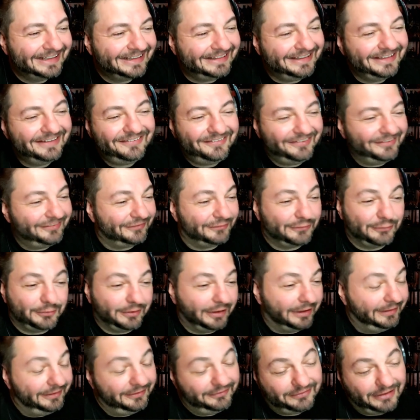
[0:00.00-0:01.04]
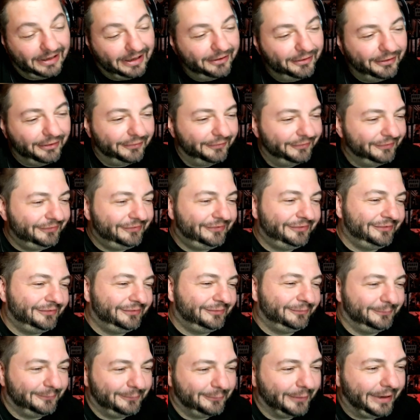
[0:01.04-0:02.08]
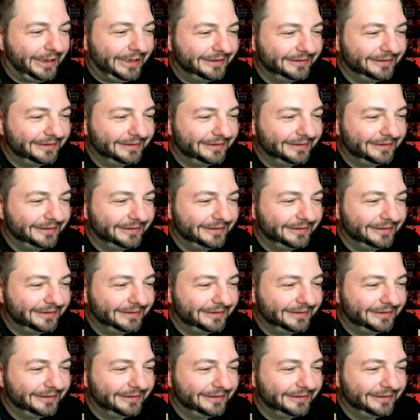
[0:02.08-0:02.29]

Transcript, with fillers: This is, this, I don't know, this is ketchup. Great.